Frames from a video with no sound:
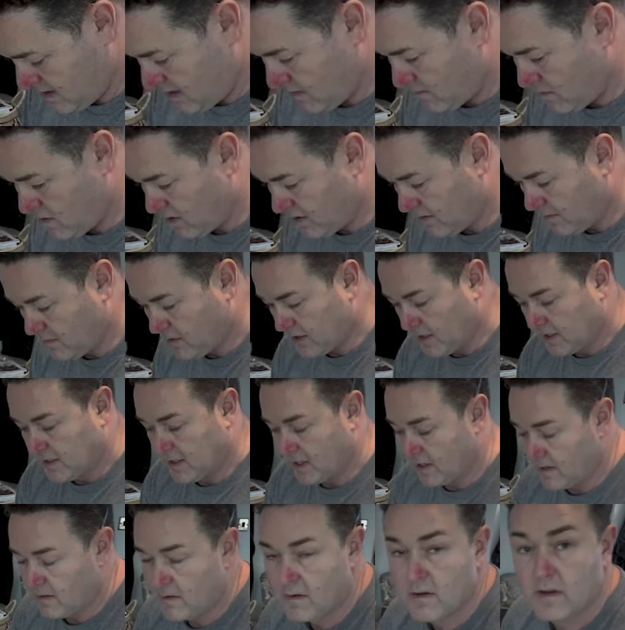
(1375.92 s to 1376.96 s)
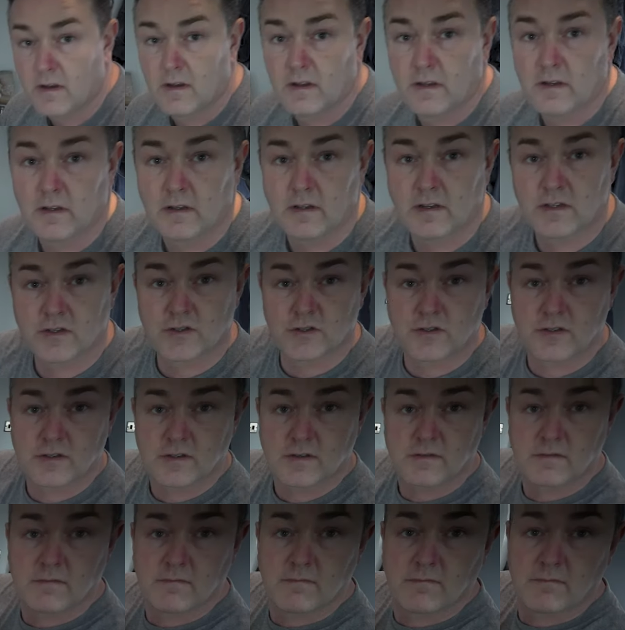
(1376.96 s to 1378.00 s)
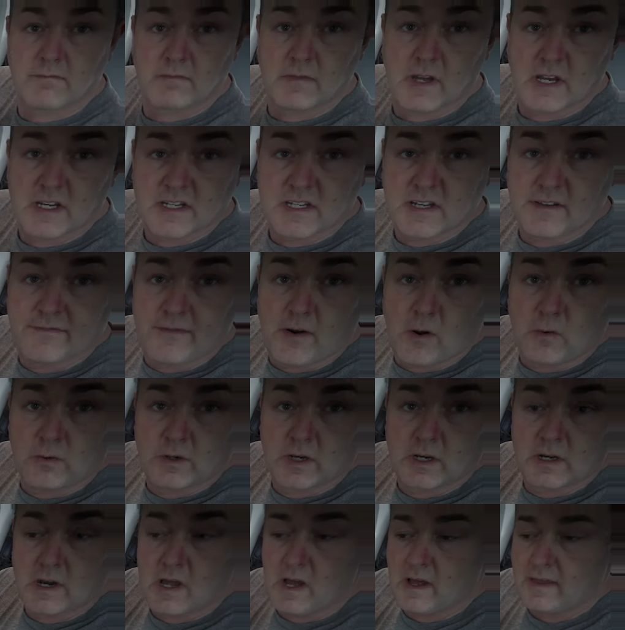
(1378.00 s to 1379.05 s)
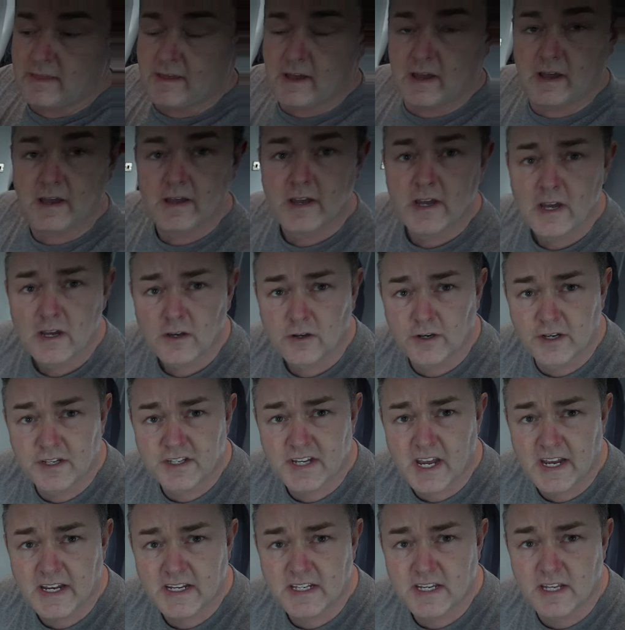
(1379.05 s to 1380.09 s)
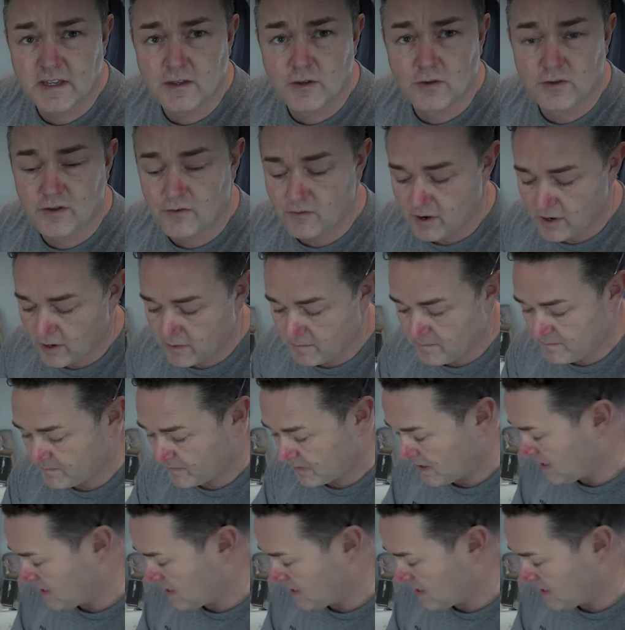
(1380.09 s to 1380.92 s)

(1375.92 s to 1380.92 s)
And what I'm going to do, it's just nicely folded like that. I'm going to take it in the other room.